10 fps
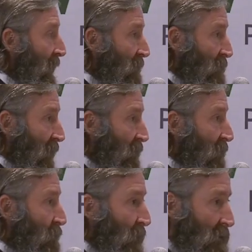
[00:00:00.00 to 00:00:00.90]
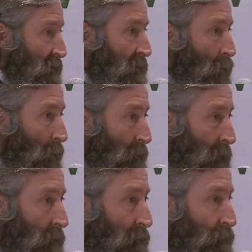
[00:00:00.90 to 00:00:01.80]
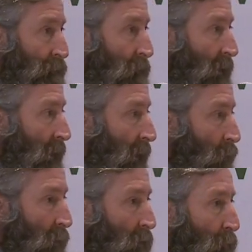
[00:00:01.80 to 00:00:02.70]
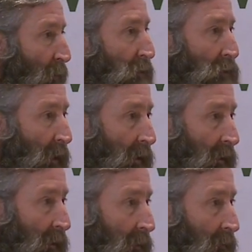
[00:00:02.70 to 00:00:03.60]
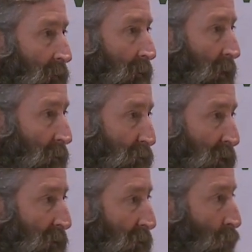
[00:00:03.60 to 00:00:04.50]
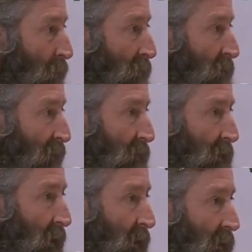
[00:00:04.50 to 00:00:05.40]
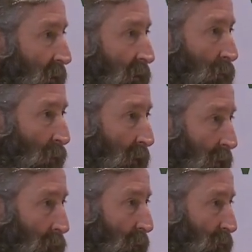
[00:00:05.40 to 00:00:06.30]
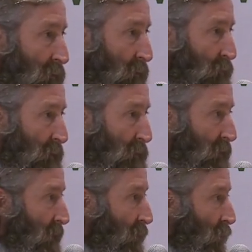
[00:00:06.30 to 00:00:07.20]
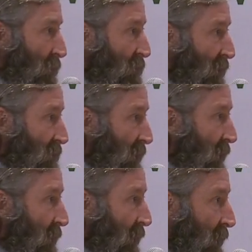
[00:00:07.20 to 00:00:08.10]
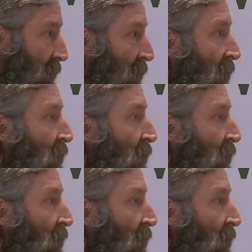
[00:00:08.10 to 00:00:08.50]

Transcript: an asset that's business equipment and we're depreciating it under section 179, and then we're getting bonus depreciation under 168K.